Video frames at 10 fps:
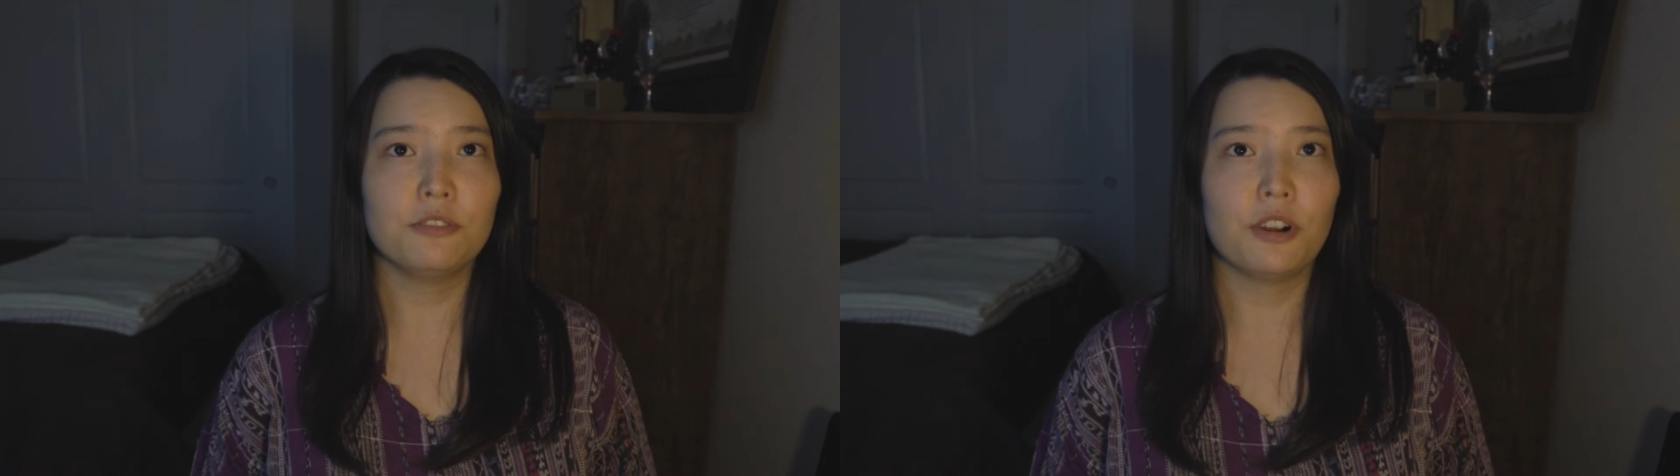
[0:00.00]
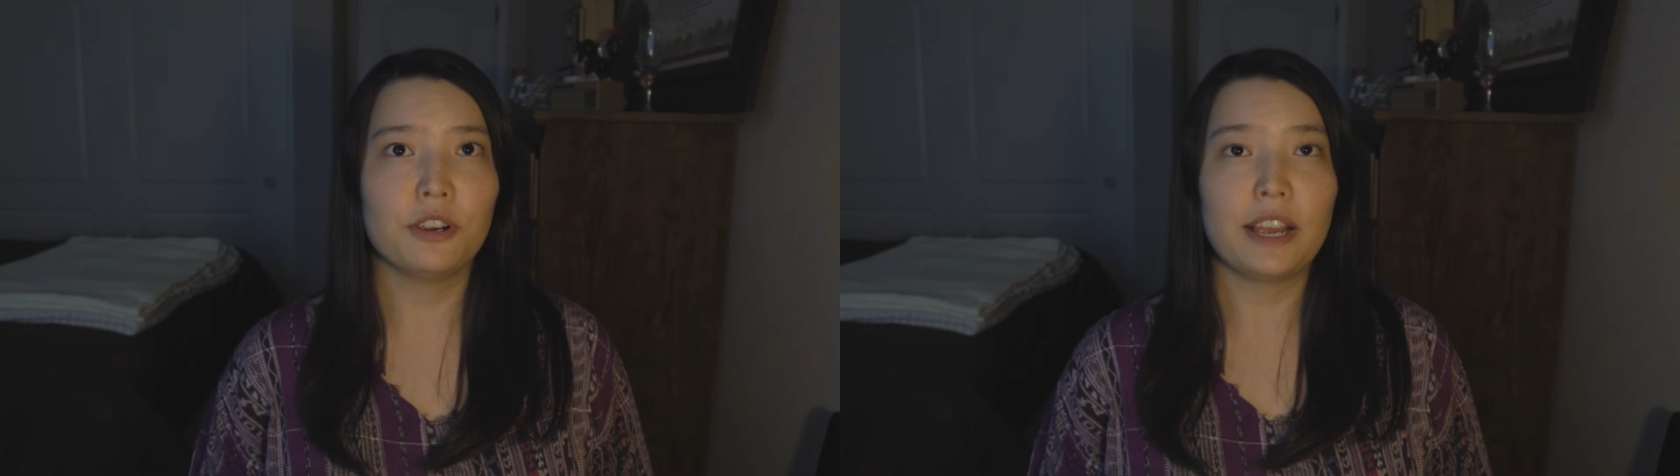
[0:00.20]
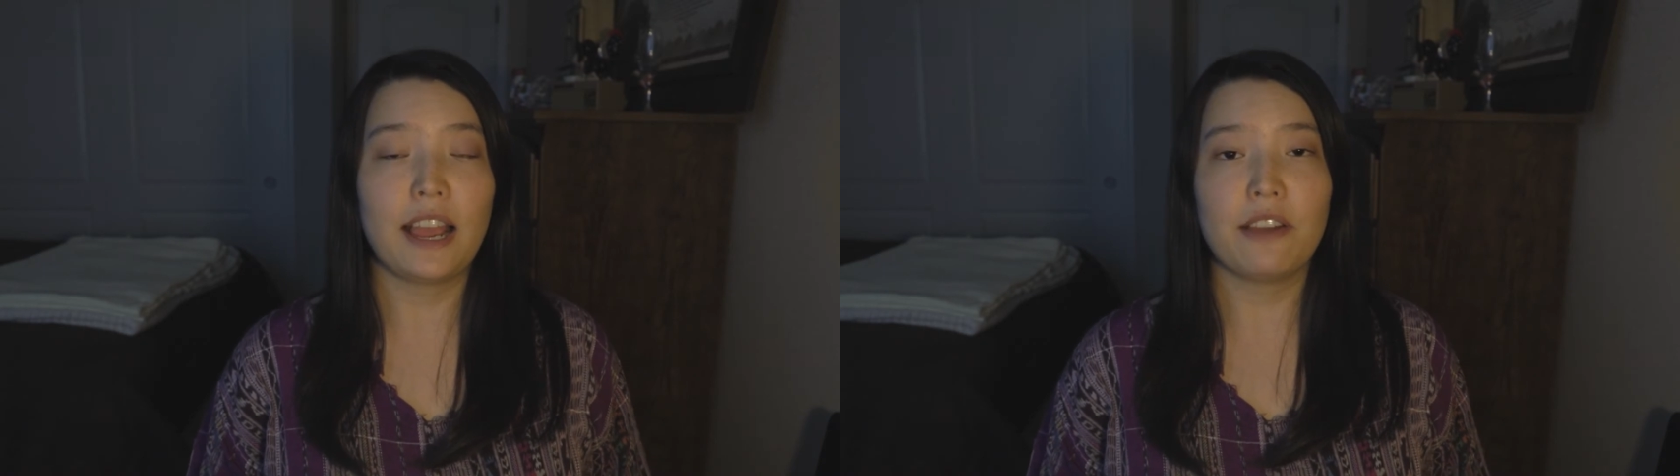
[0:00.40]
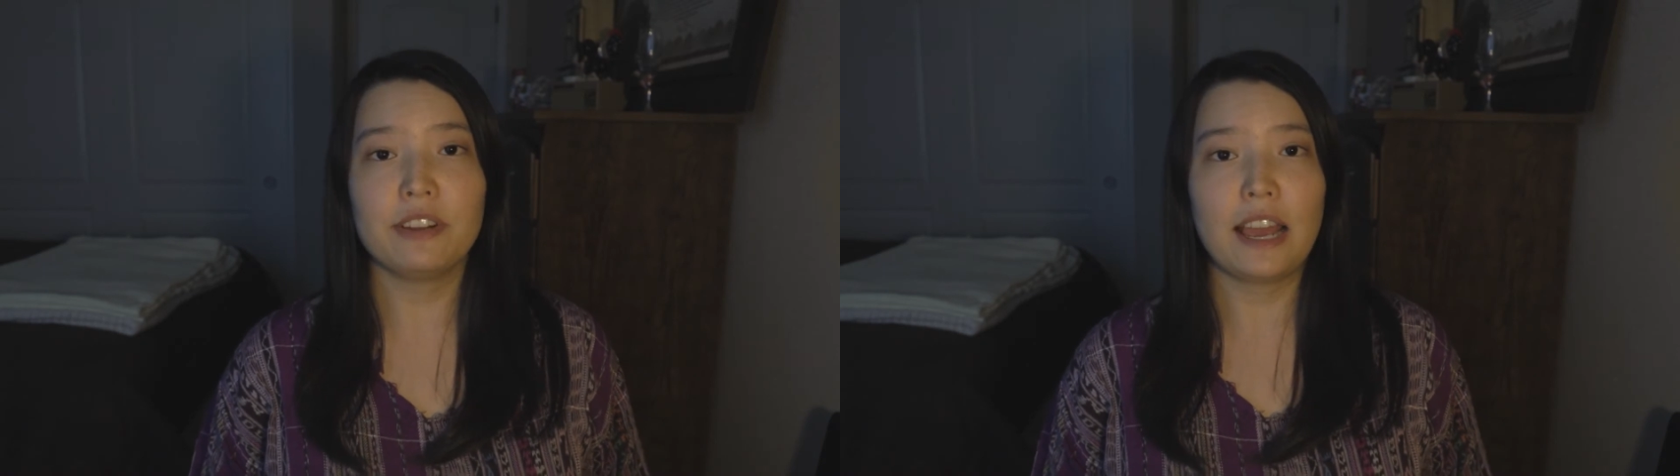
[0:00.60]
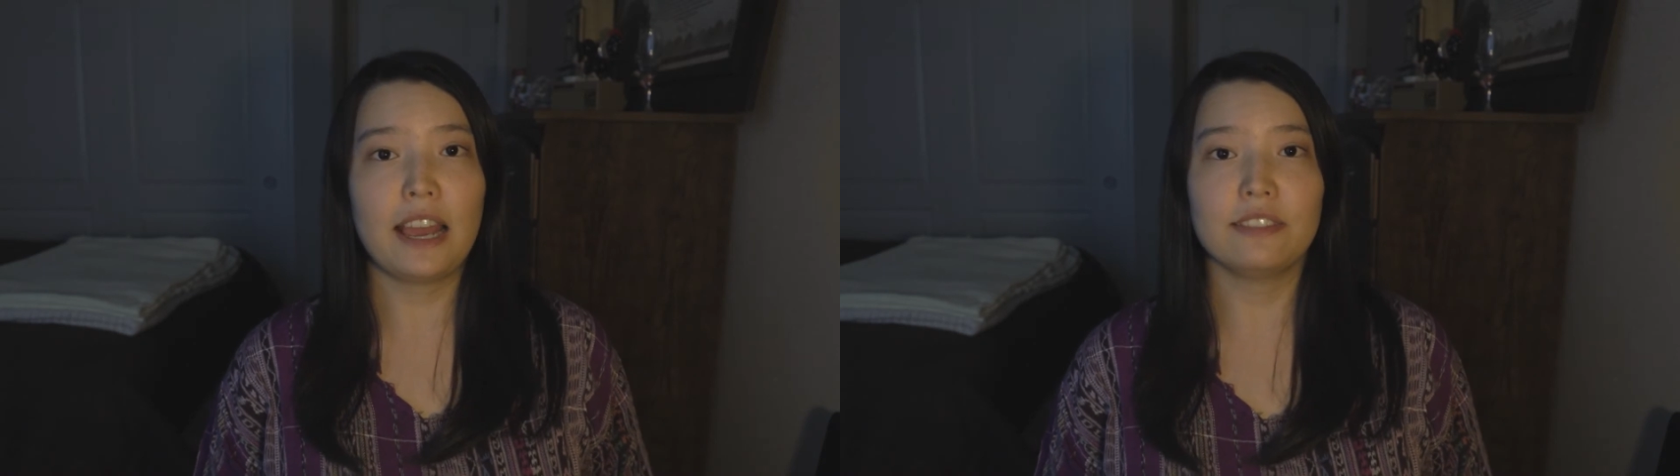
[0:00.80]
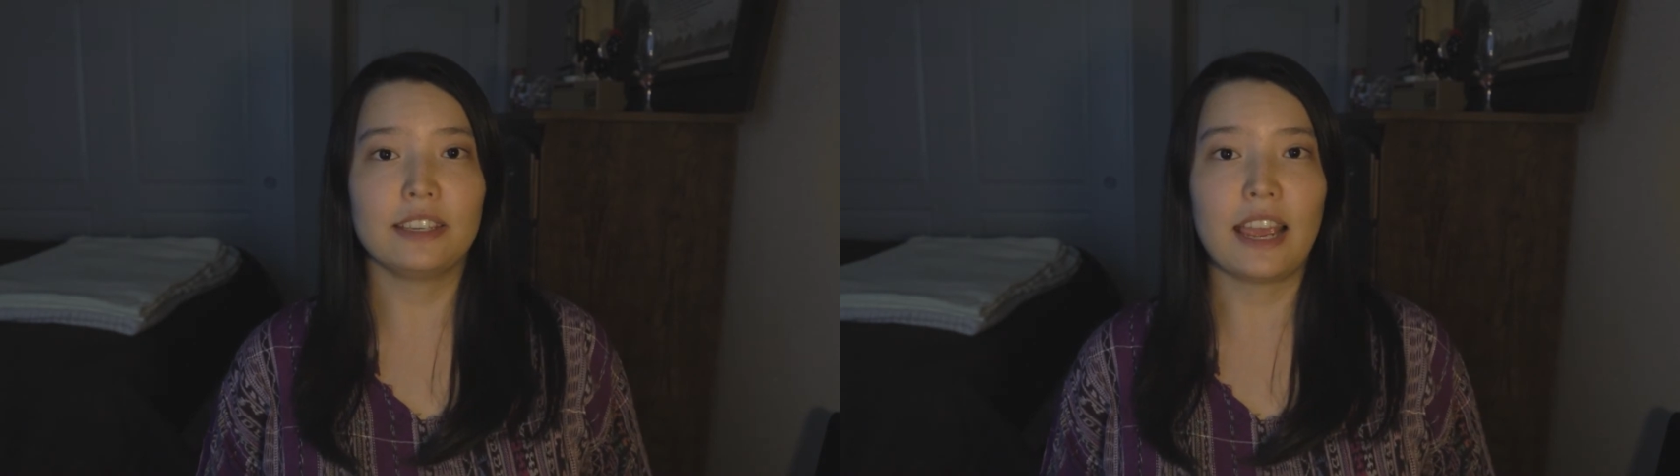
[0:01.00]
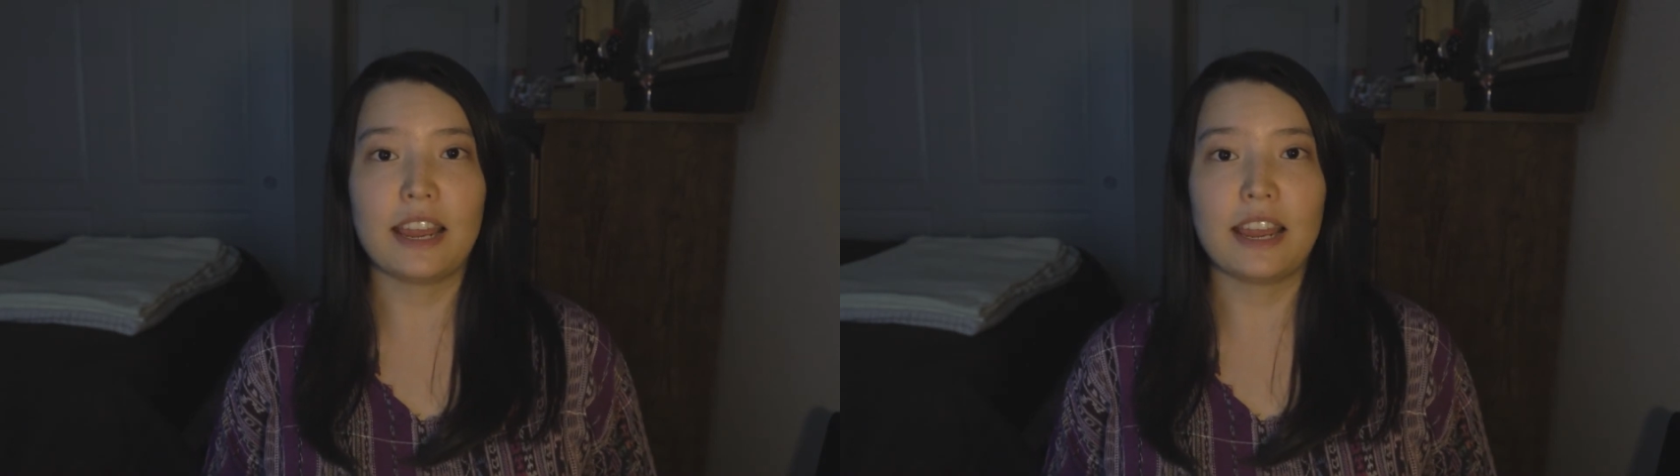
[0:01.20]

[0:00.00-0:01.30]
far I haven't had like